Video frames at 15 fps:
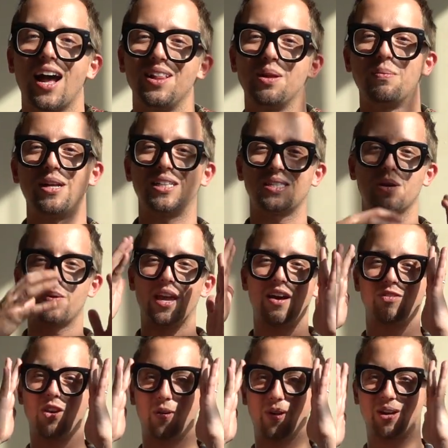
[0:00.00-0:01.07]
elements that we
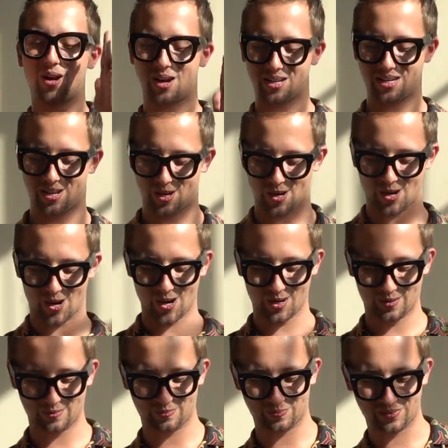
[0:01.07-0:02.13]
have going on
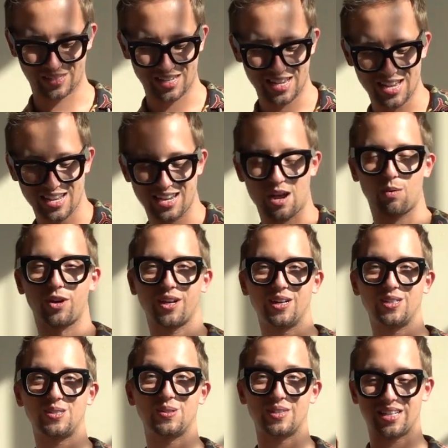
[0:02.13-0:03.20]
here. Now we're
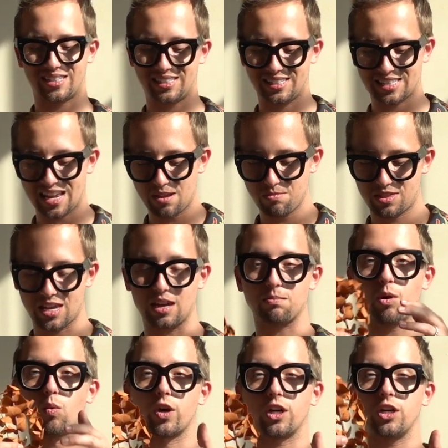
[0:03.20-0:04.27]
going to do the same thing,
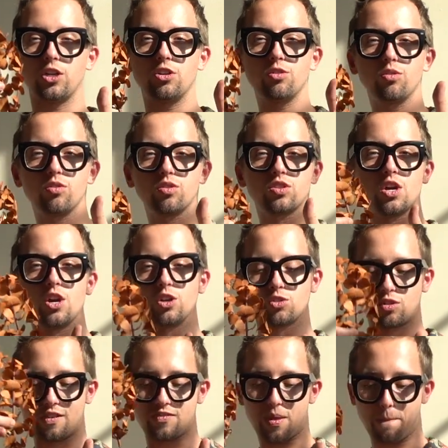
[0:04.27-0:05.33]
but we're going to use
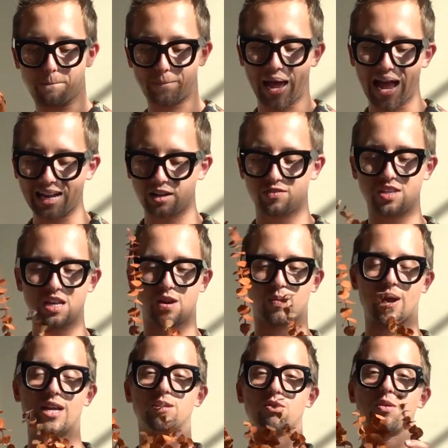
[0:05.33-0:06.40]
sort of the back of the
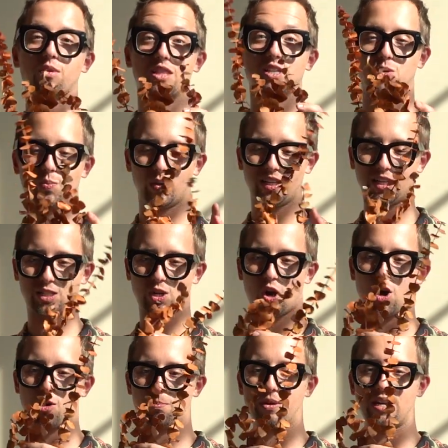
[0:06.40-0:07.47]
arrangement with this really
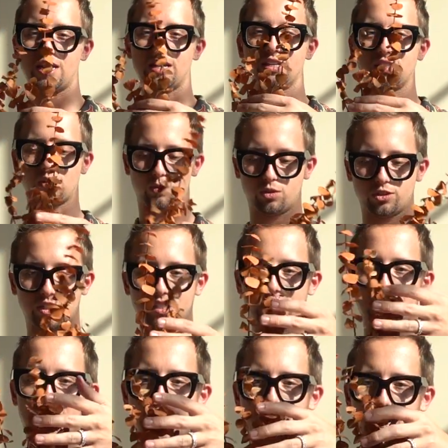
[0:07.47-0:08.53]
tall piece. So we'll
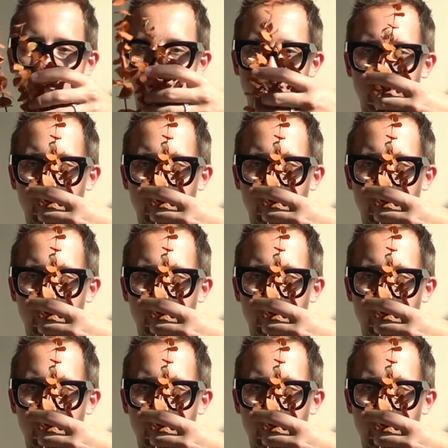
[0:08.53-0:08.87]
decide